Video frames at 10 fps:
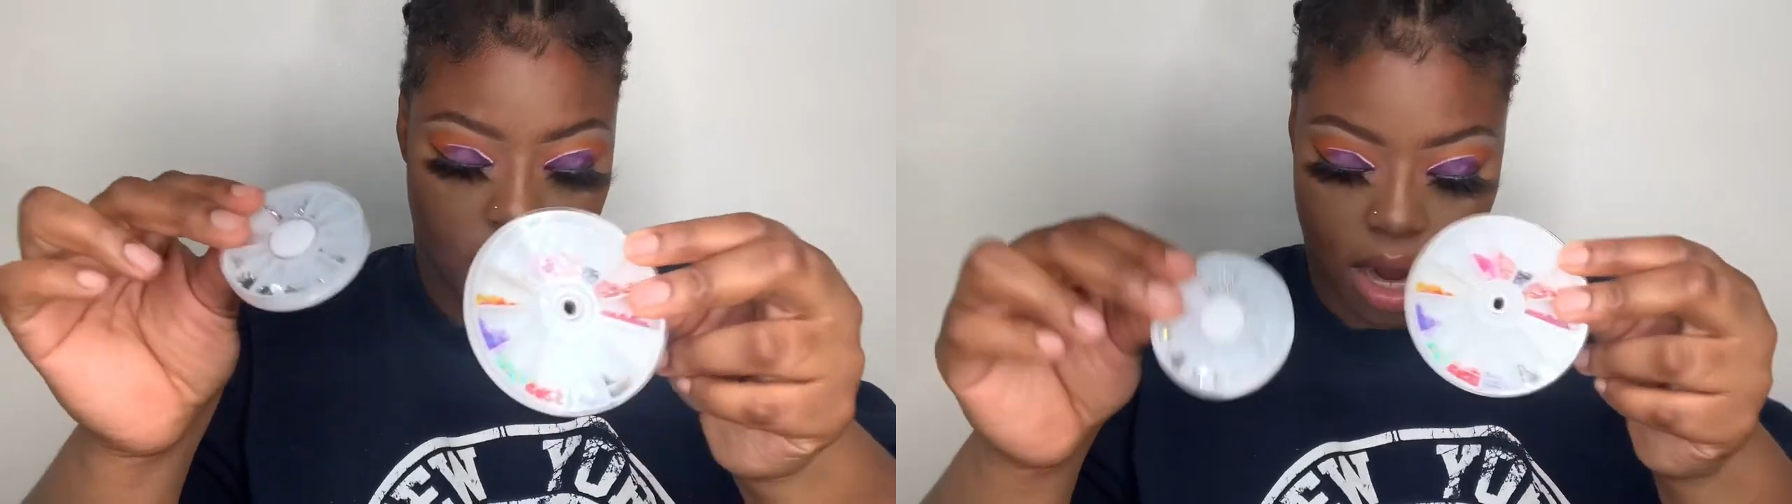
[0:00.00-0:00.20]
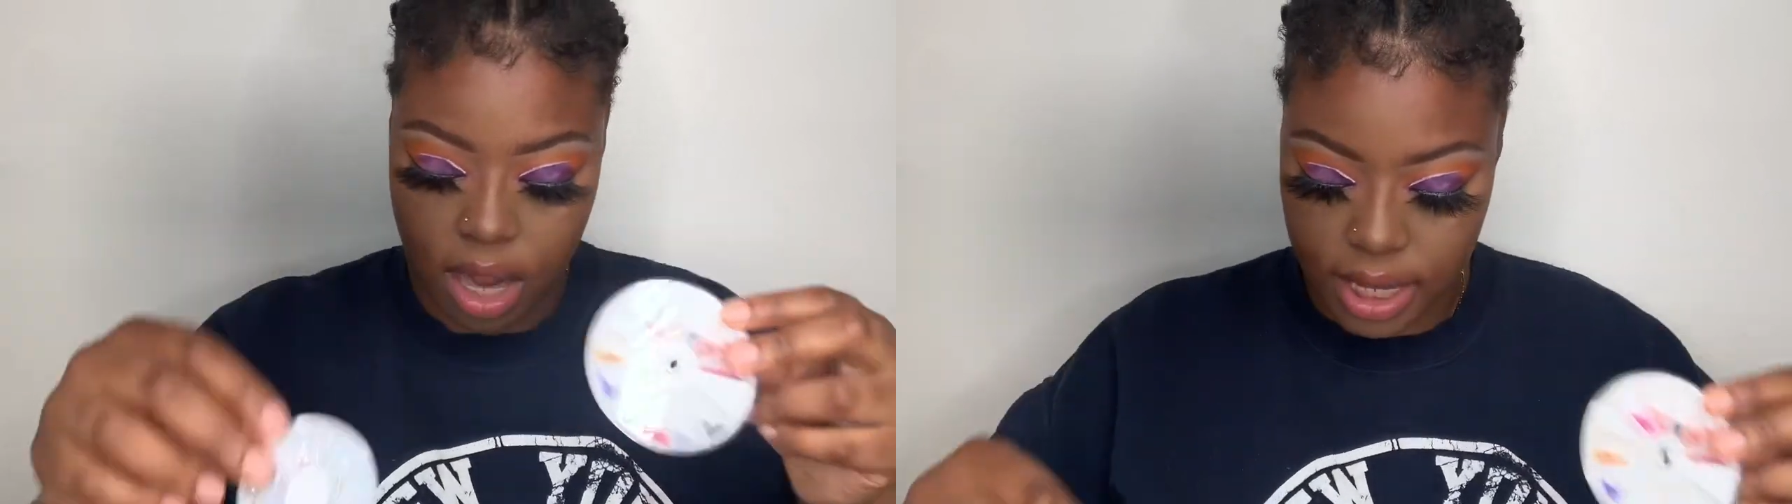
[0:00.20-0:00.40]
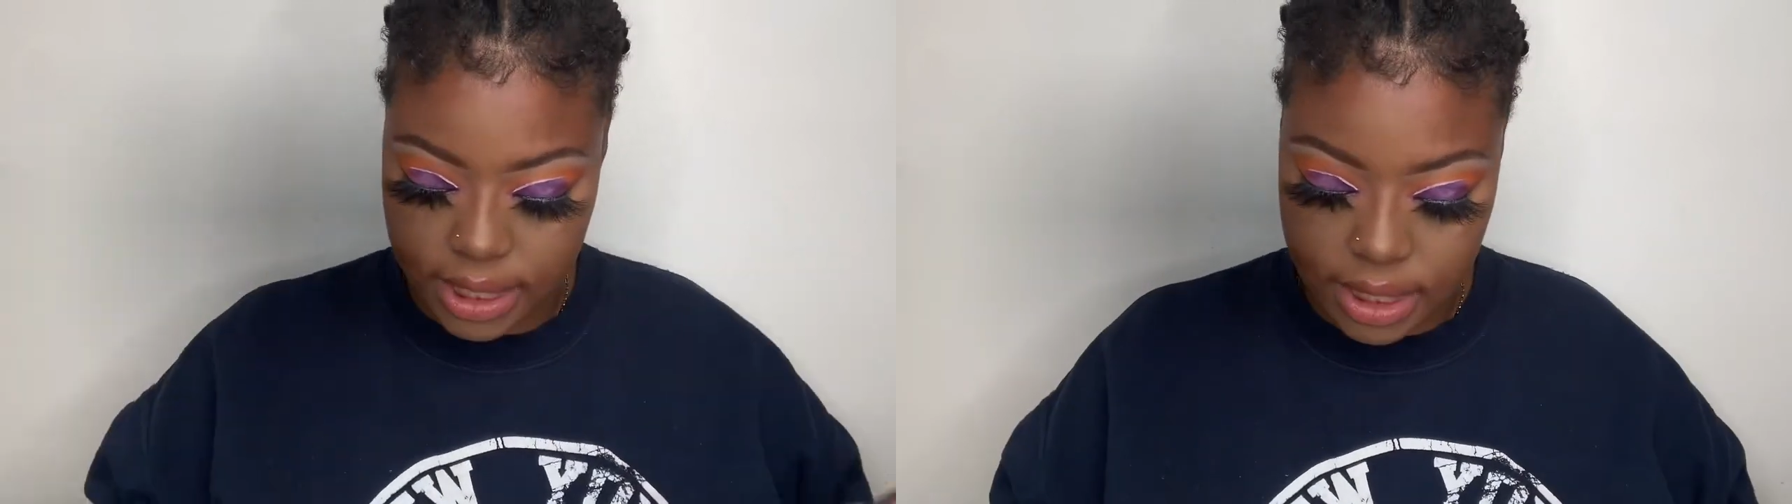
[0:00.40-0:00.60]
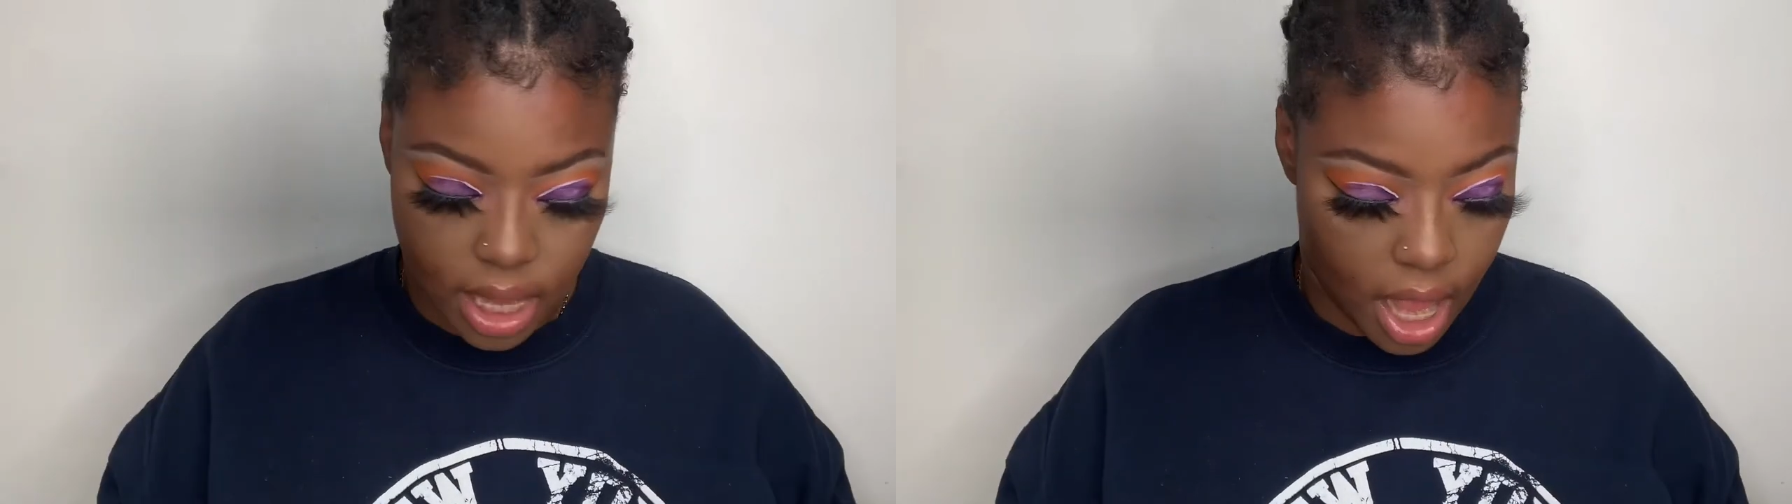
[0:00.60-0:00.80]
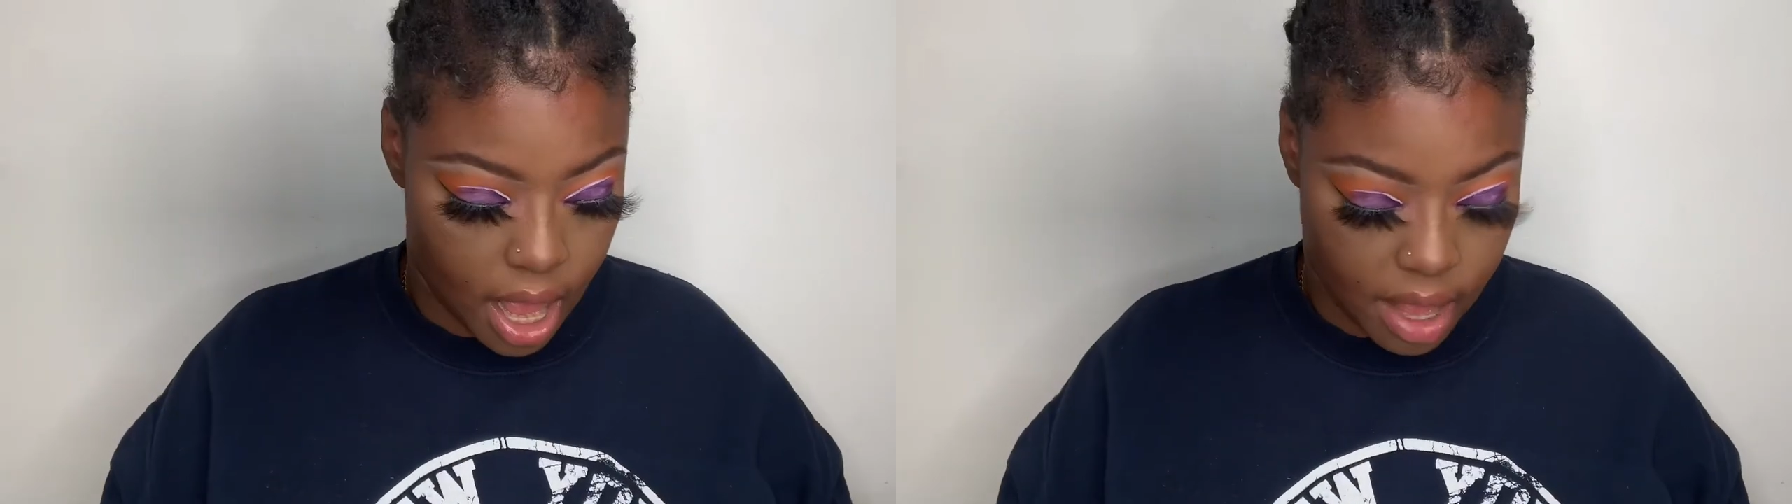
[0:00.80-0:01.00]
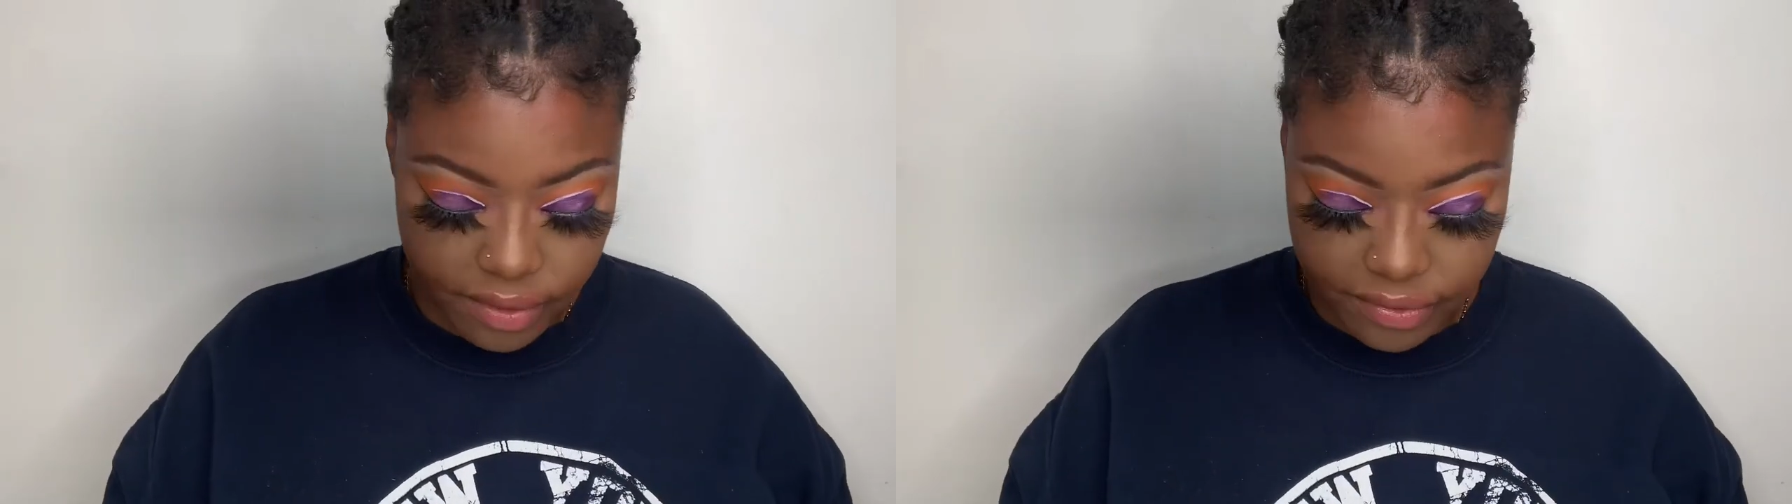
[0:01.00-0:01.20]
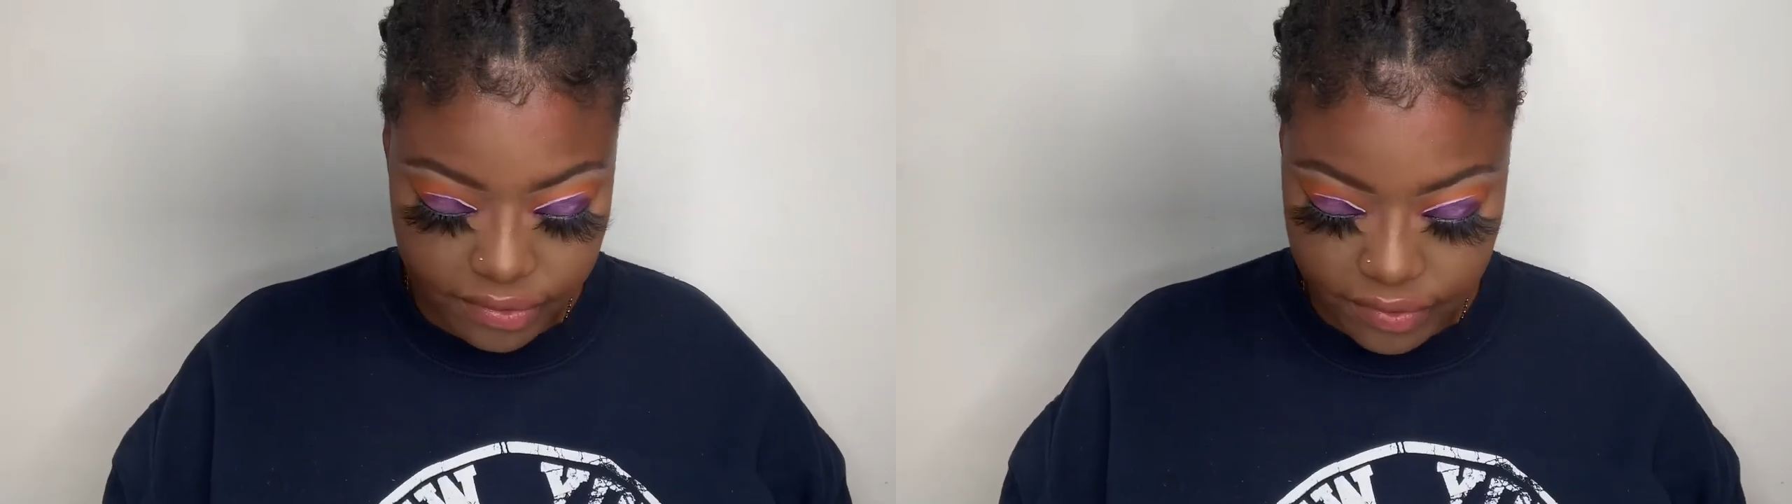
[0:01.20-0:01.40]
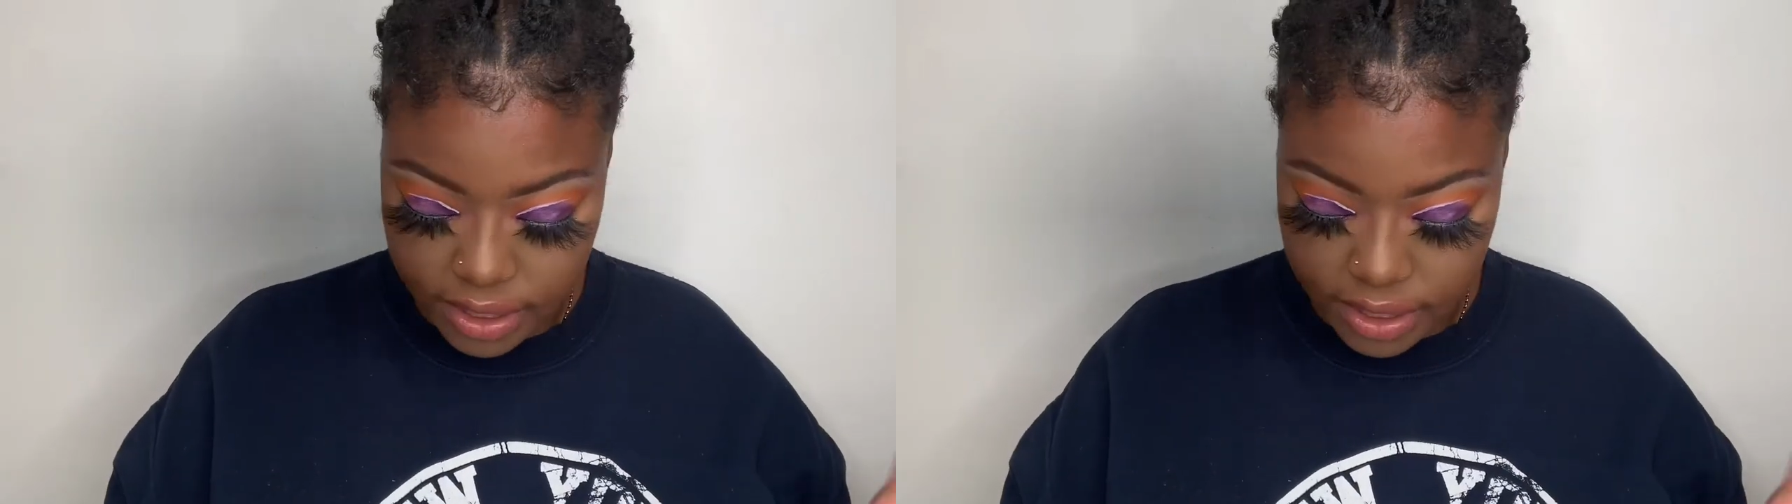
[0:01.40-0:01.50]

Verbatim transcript: arty stuff